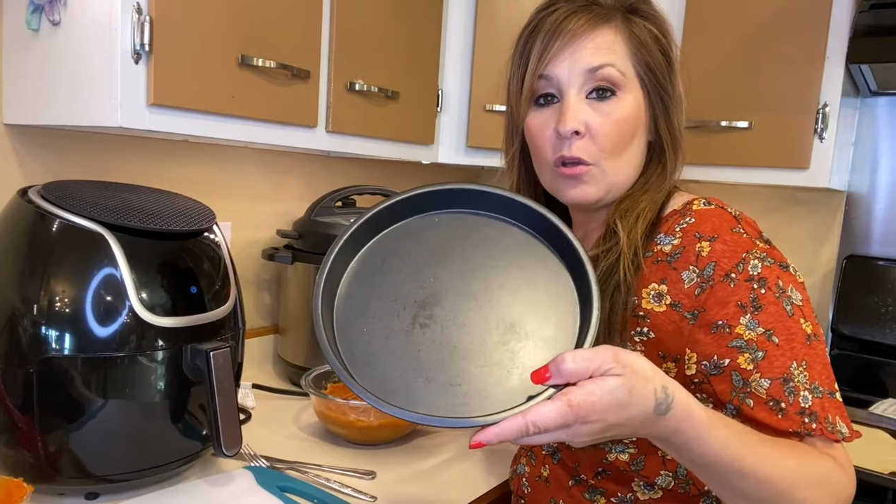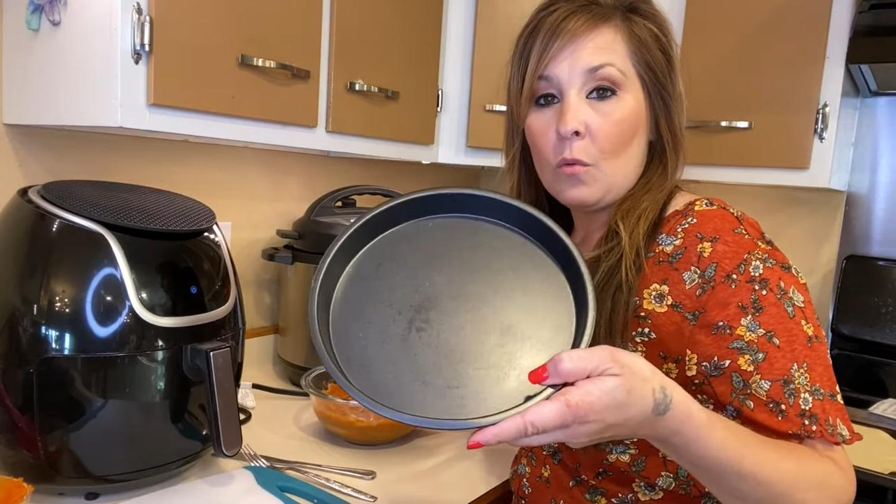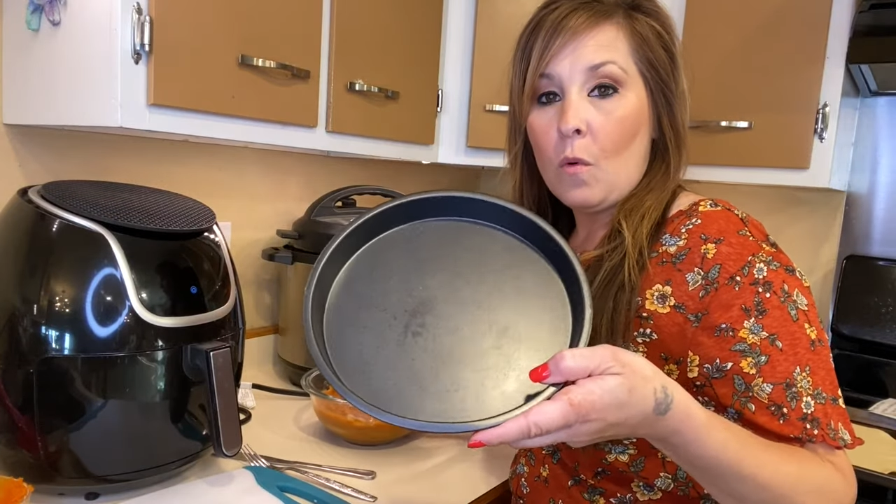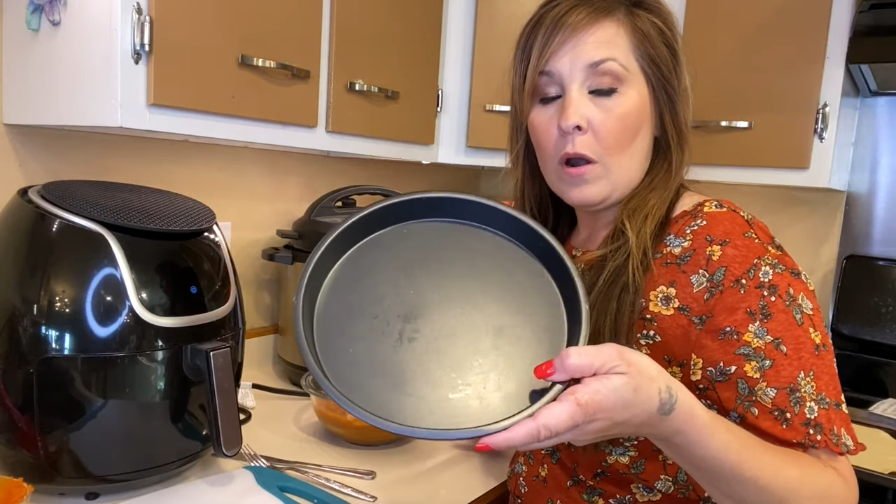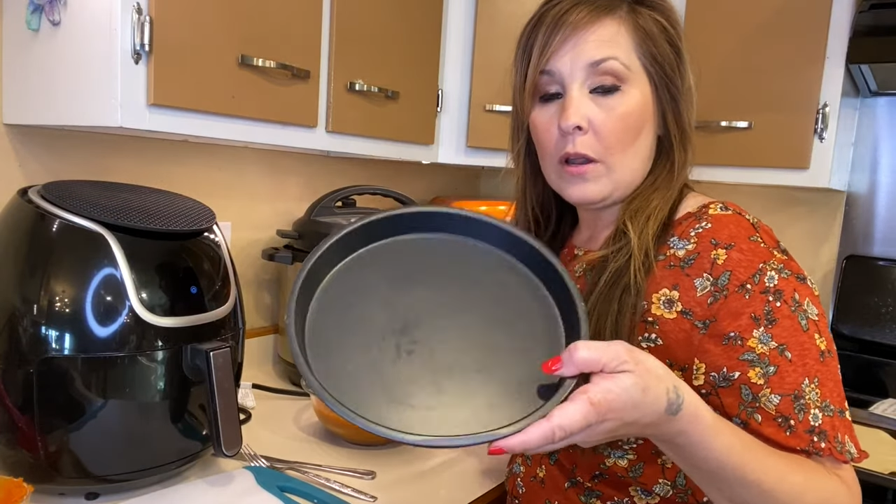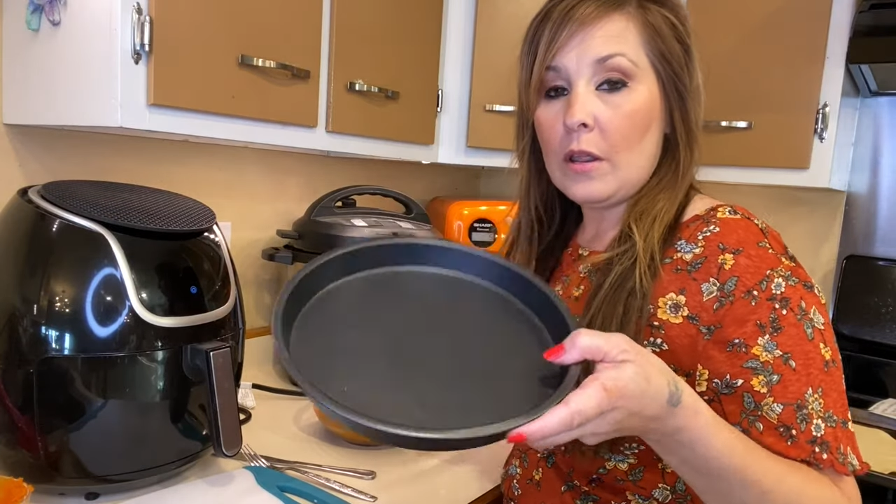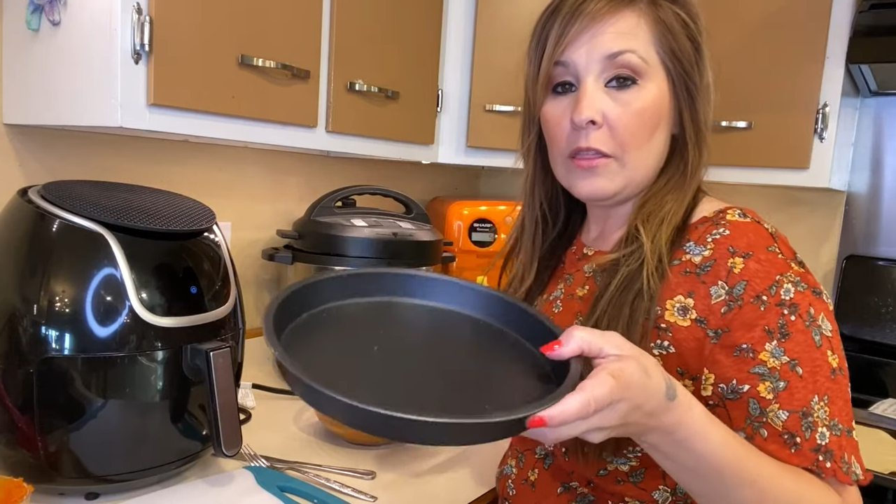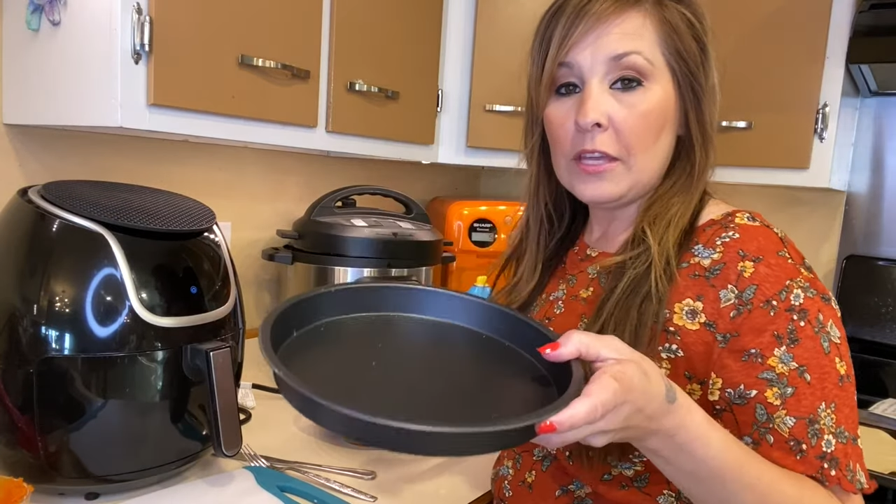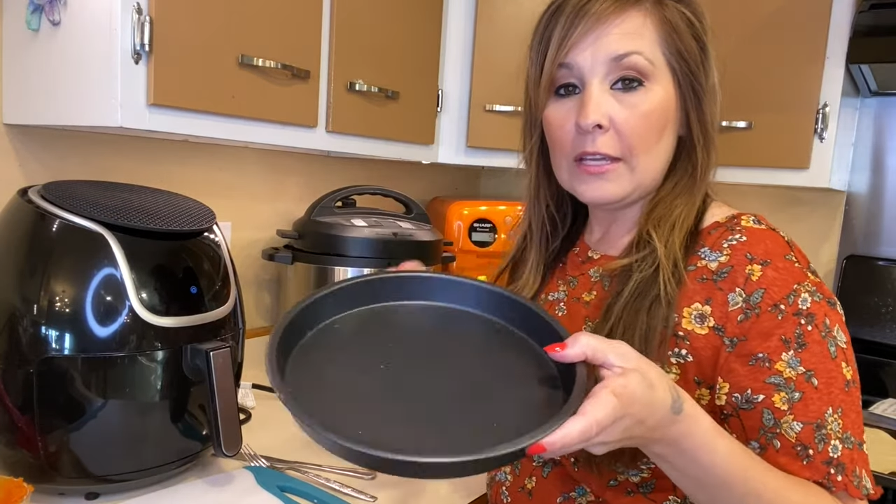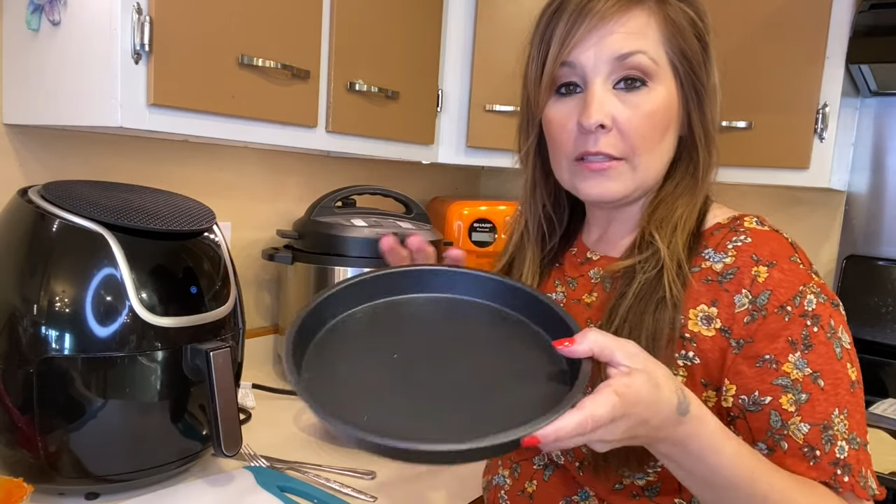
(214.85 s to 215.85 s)
one of the
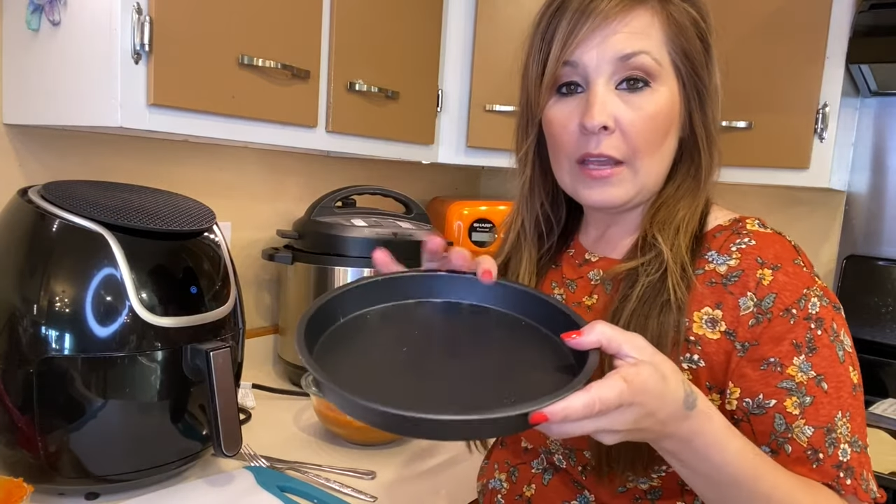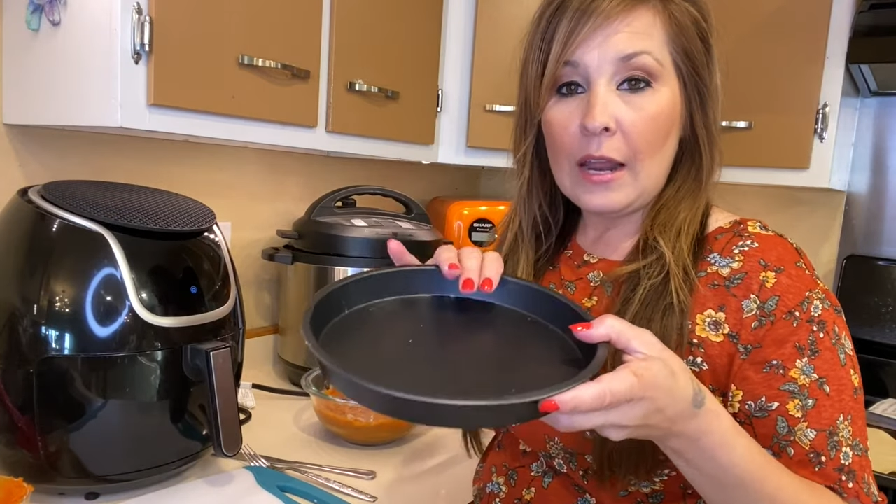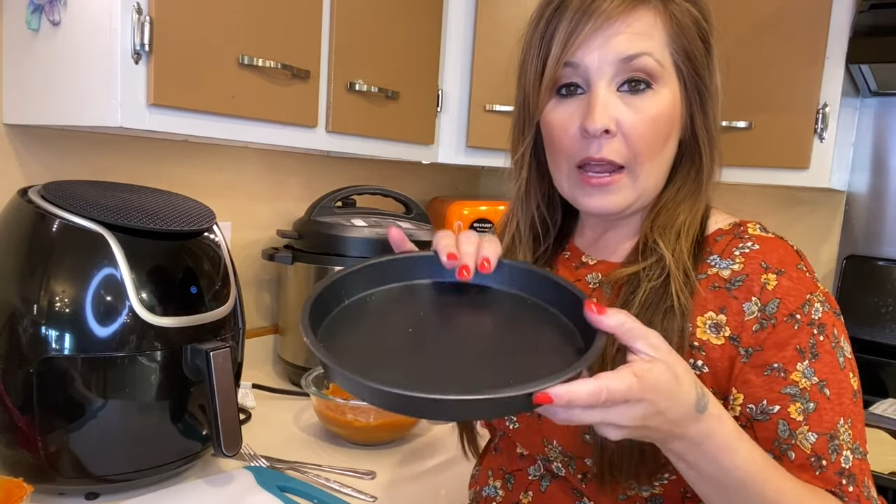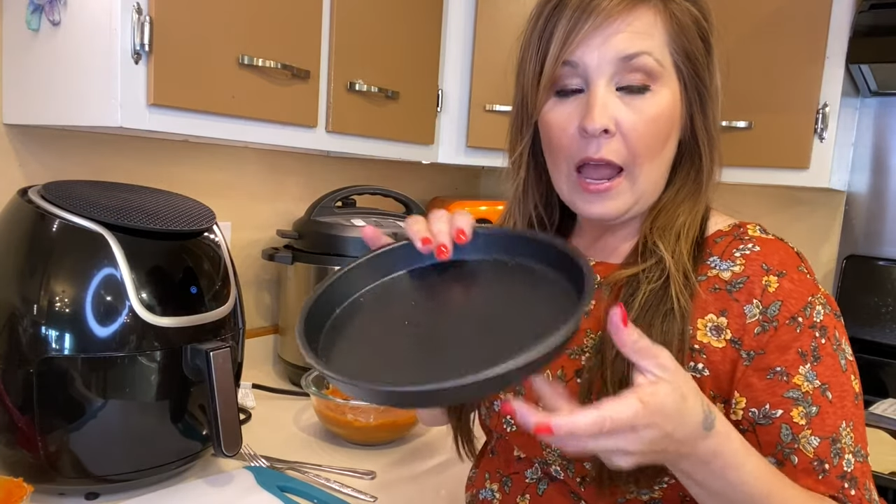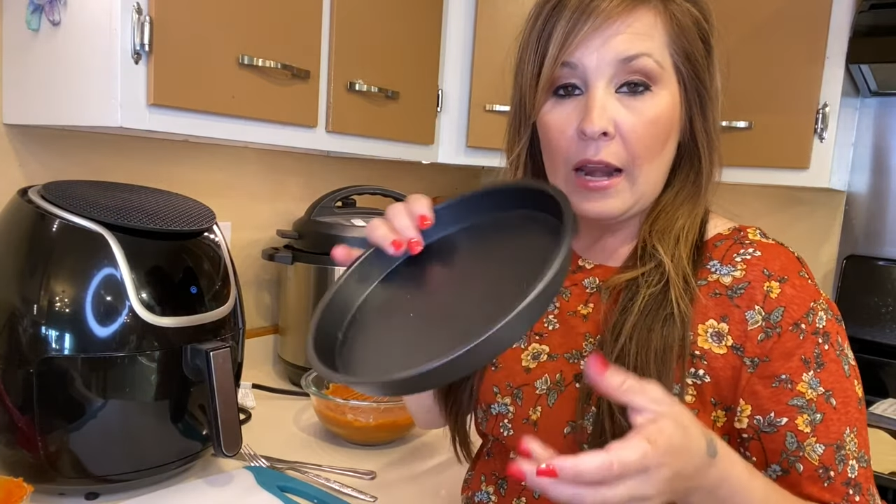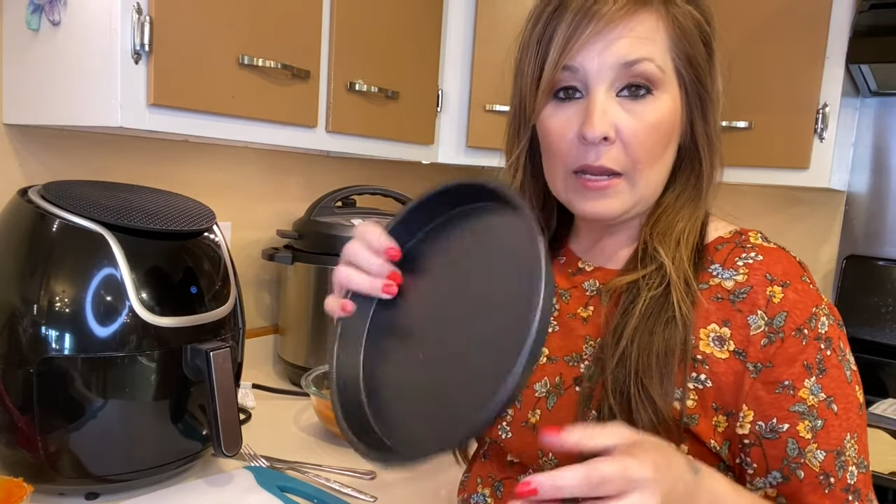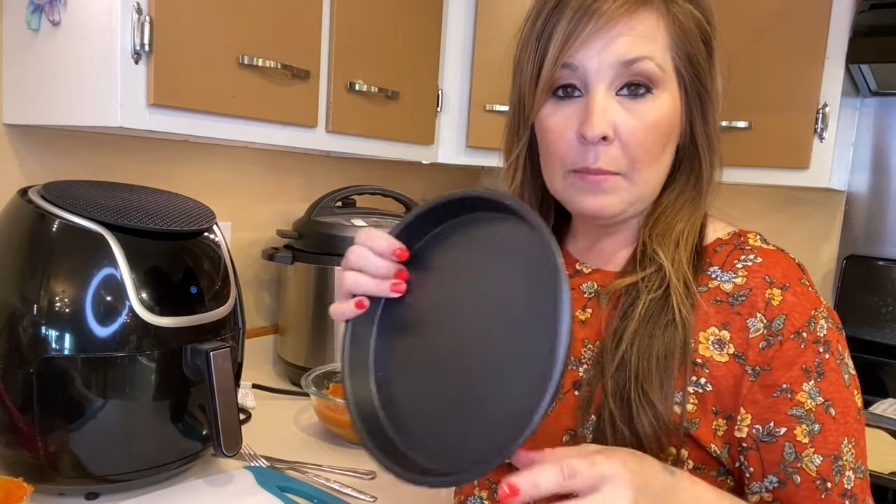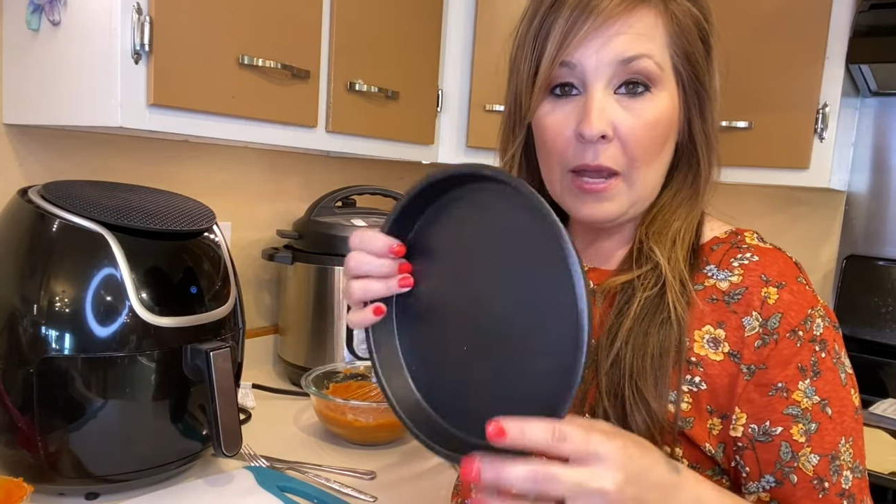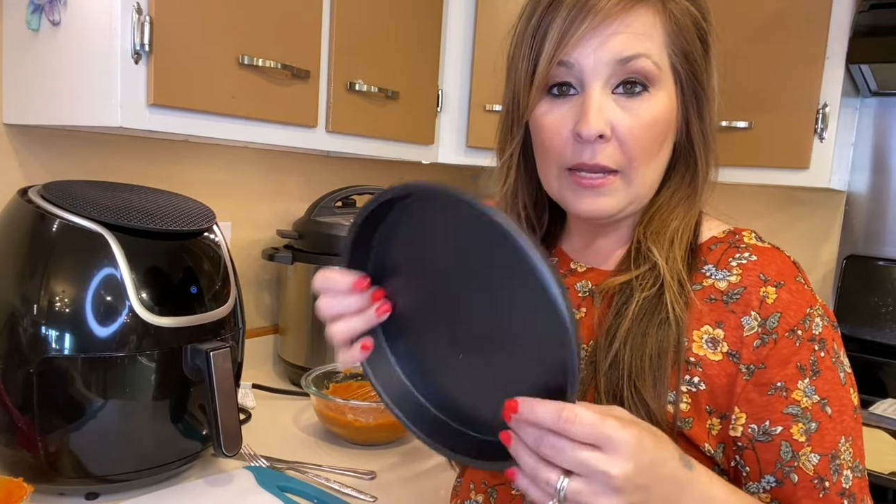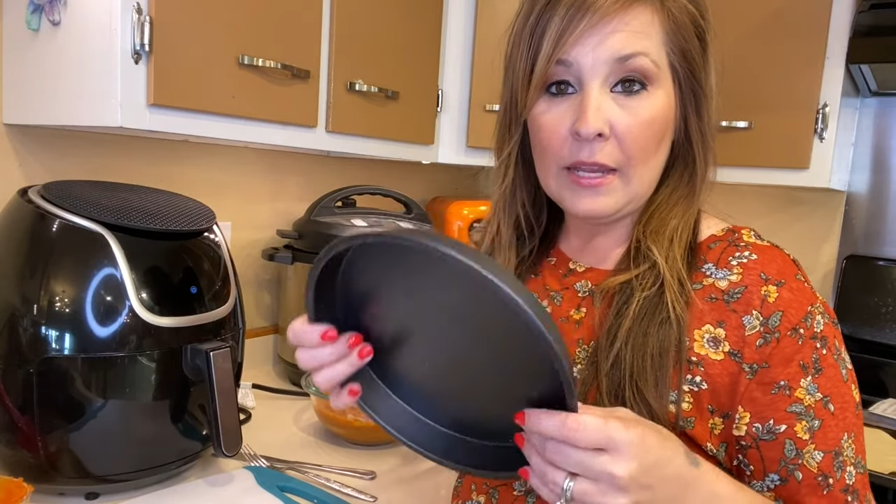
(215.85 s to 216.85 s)
things that I got in
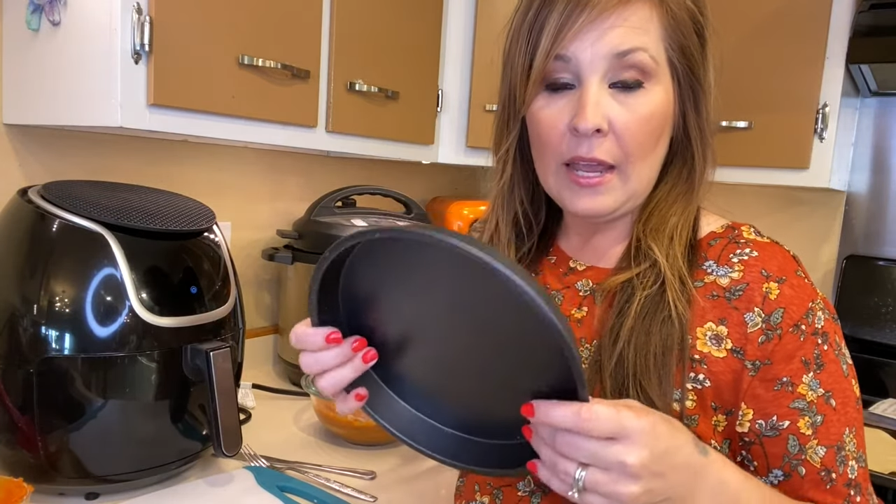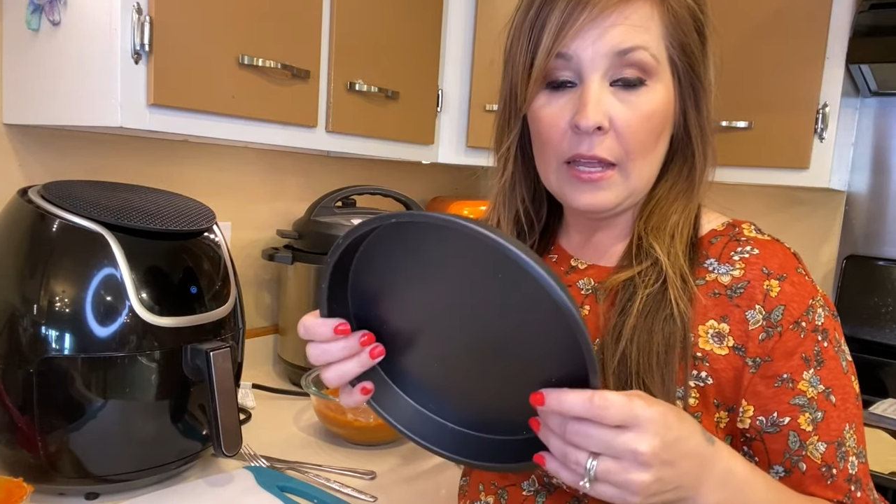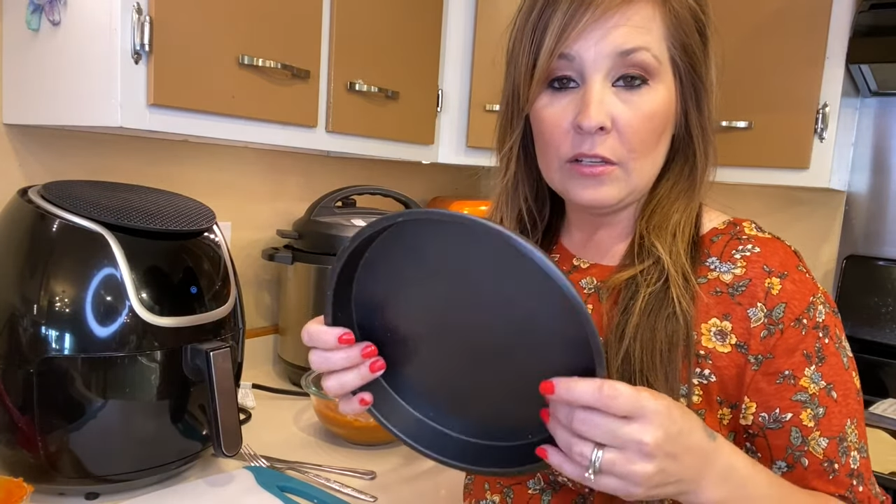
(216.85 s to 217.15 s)
my kit.